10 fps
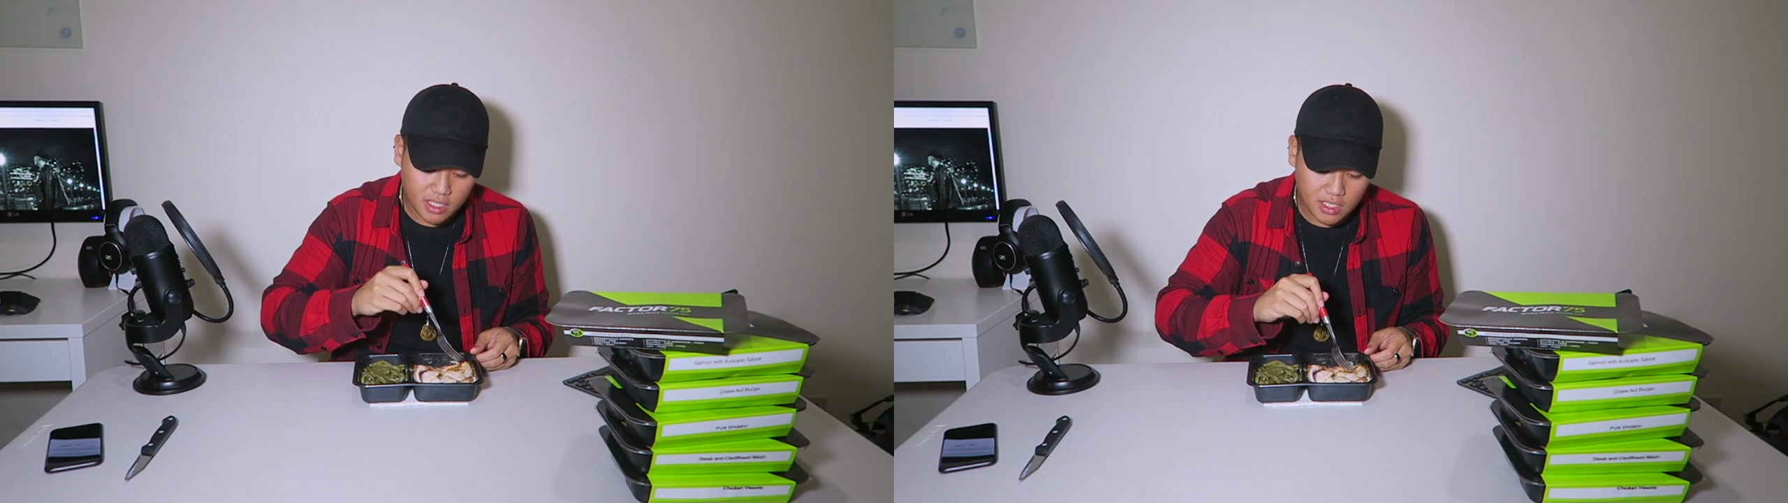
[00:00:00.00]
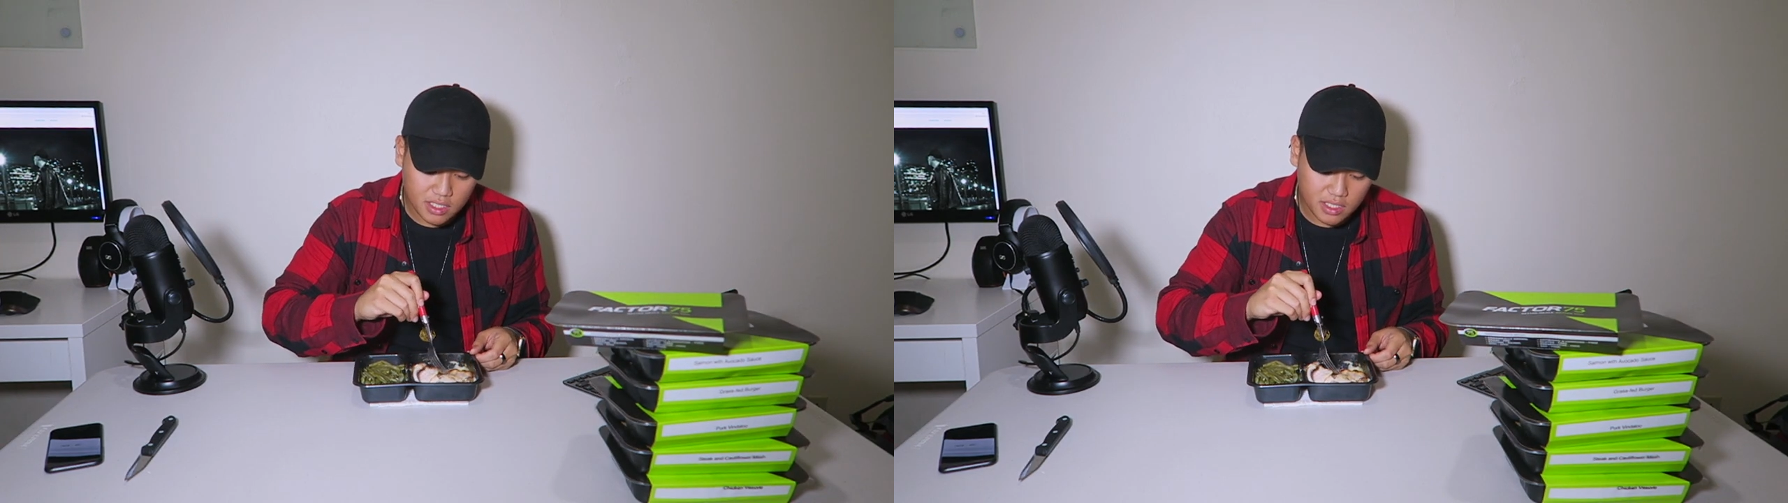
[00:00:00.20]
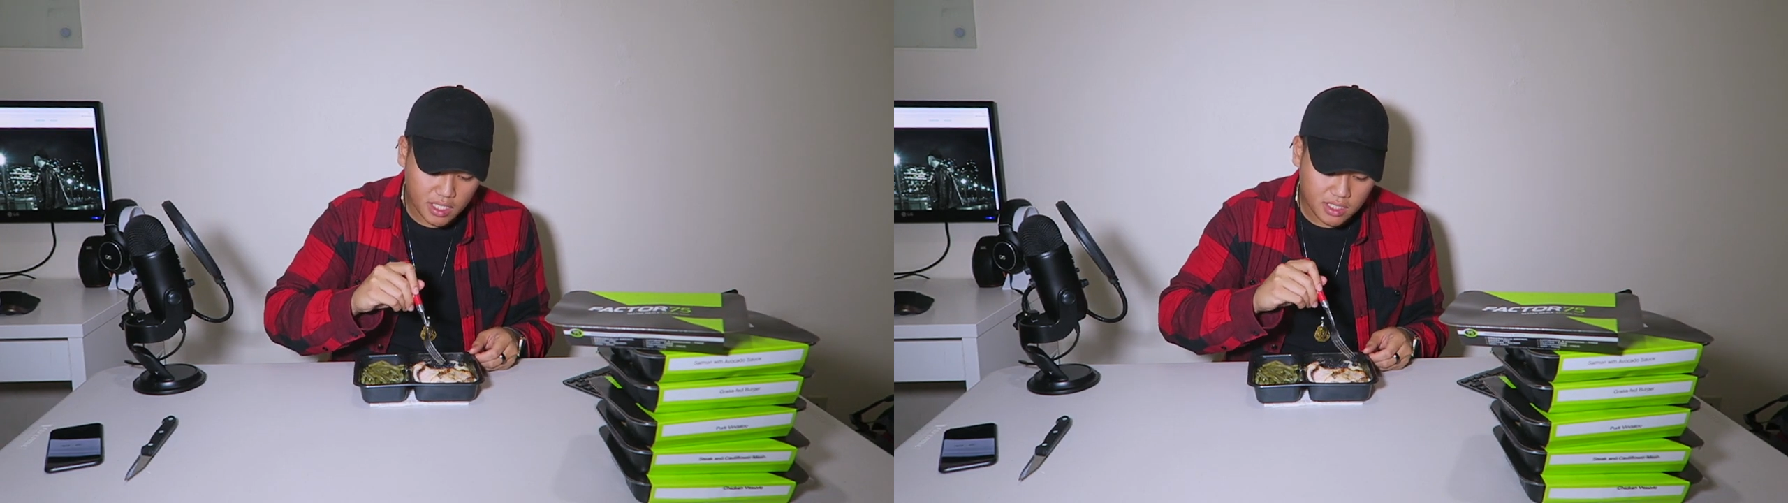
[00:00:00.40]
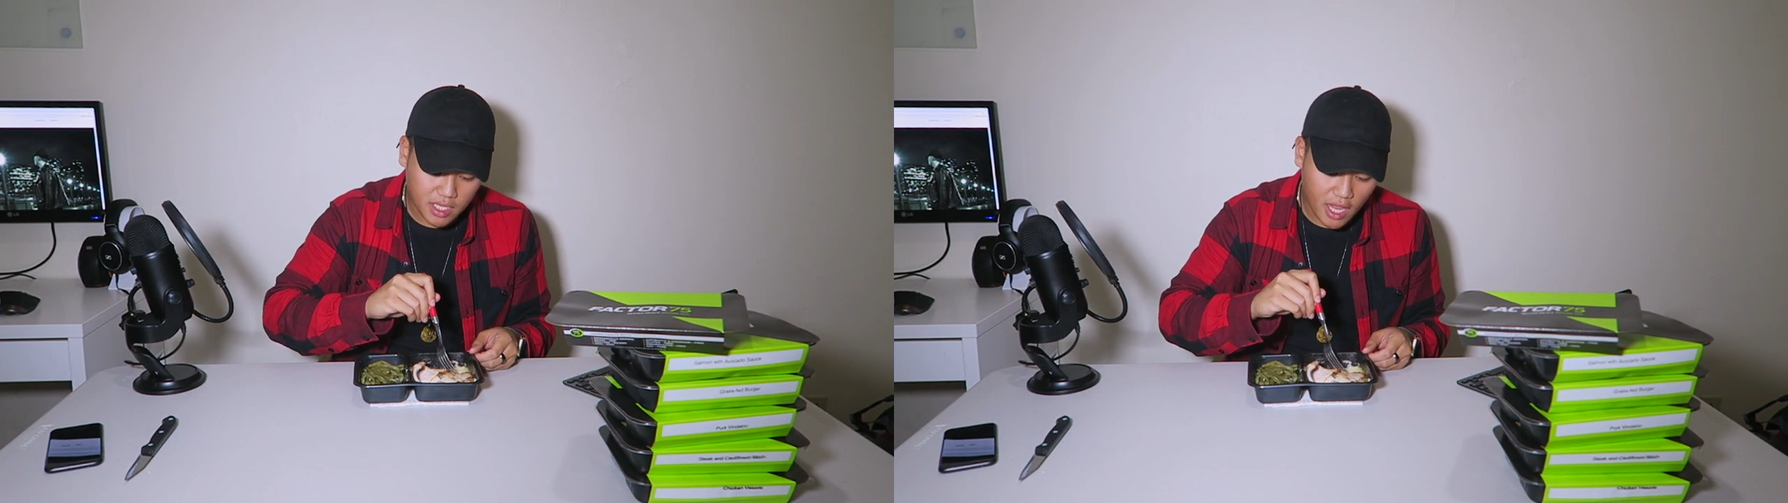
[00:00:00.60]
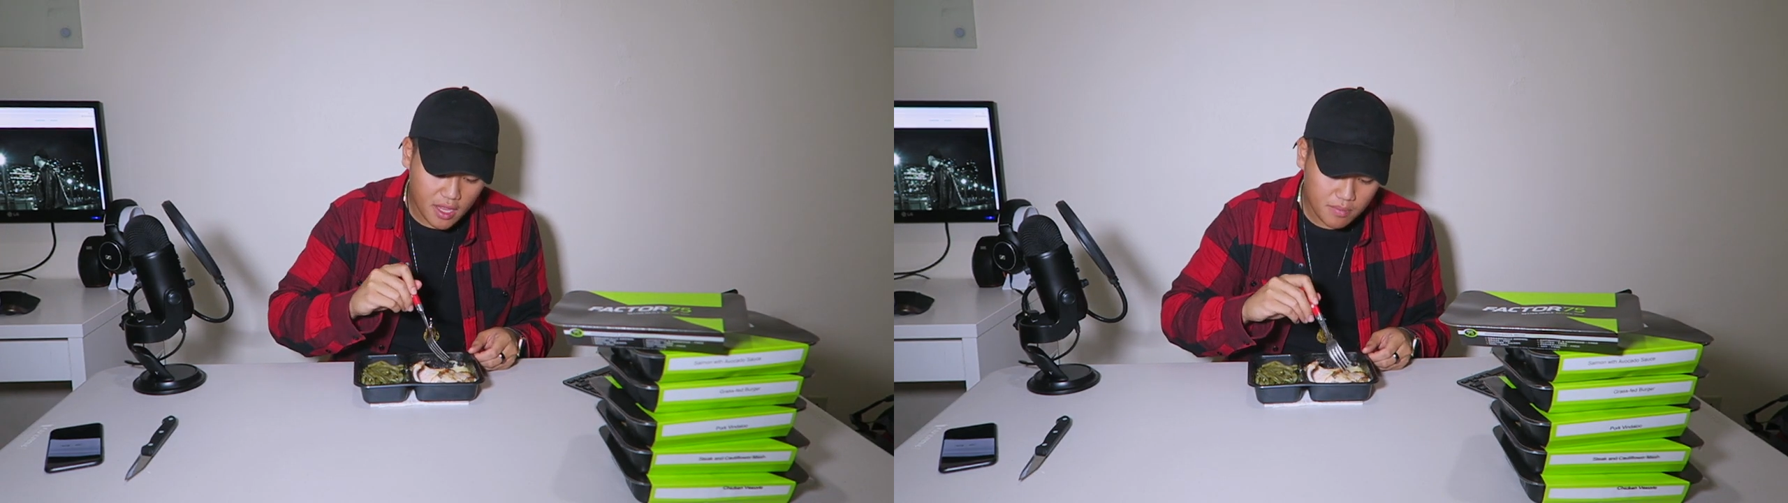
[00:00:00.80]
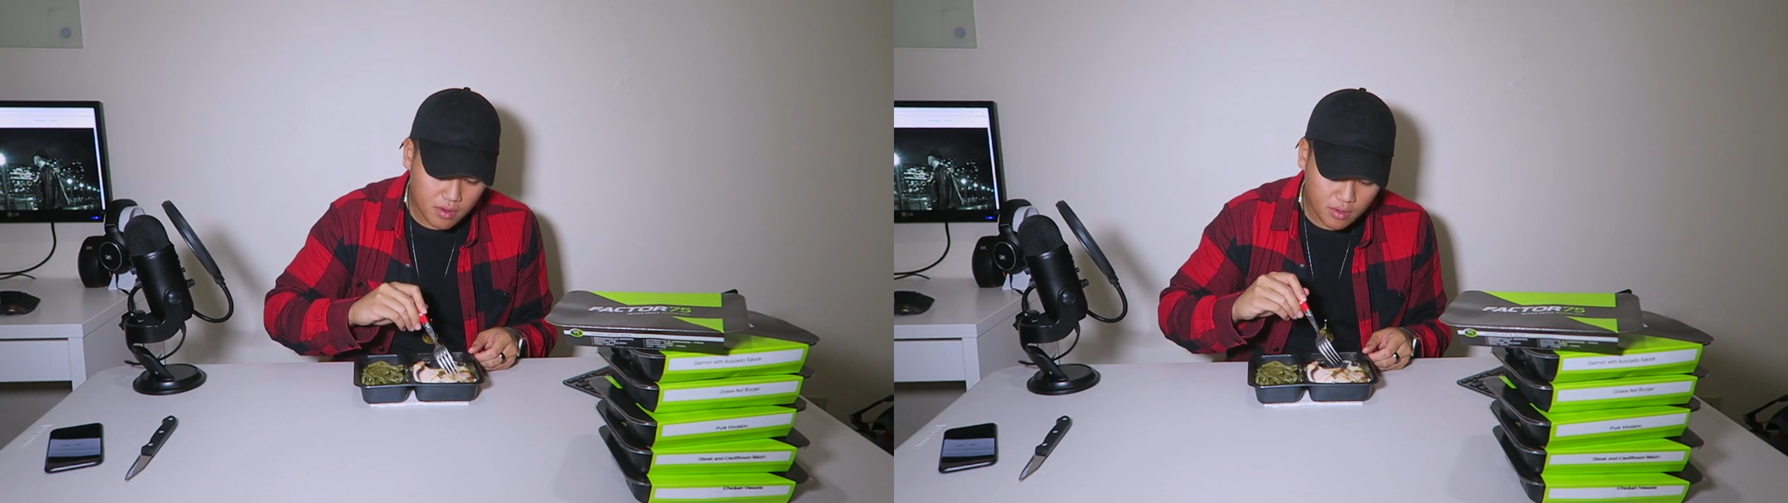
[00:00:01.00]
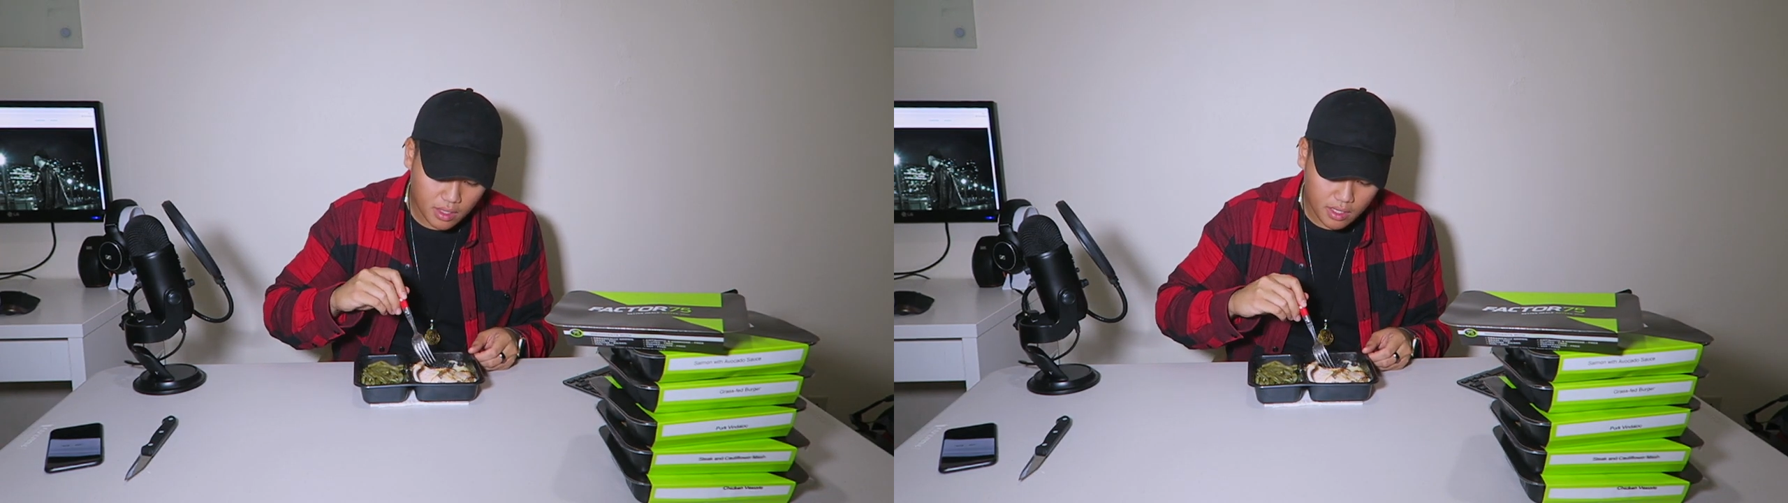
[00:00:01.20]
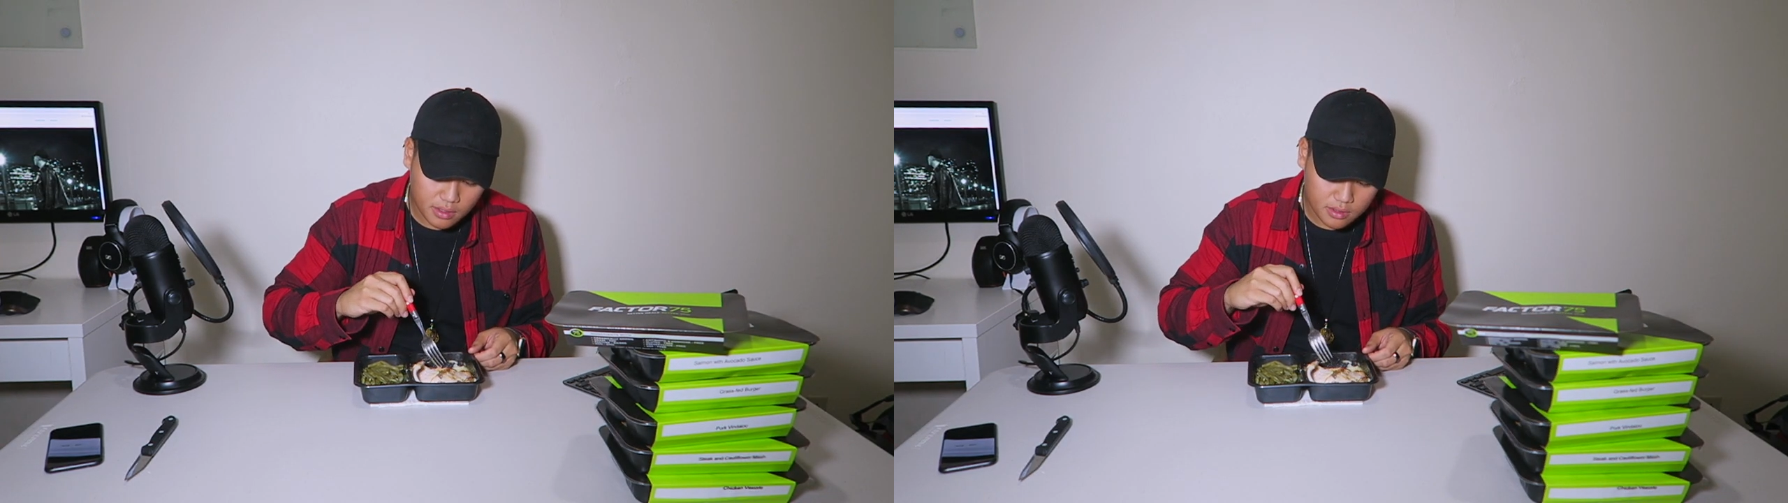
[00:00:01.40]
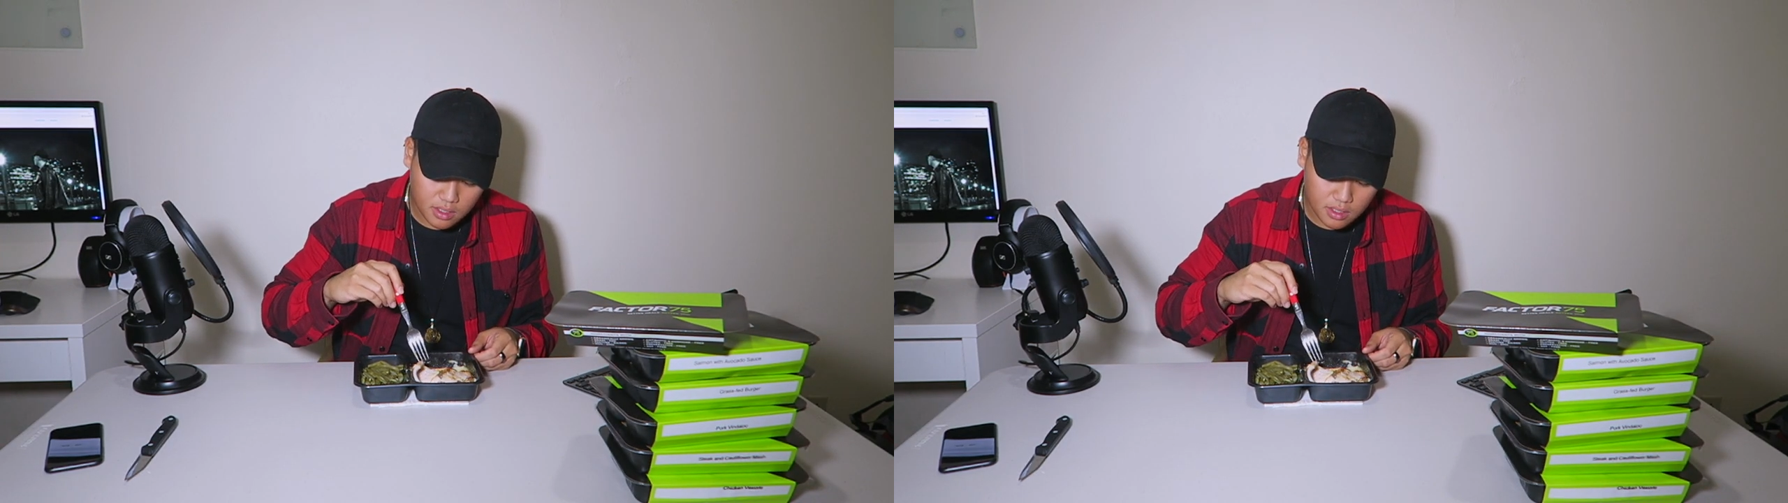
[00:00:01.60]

It doesn't taste gamey or, like,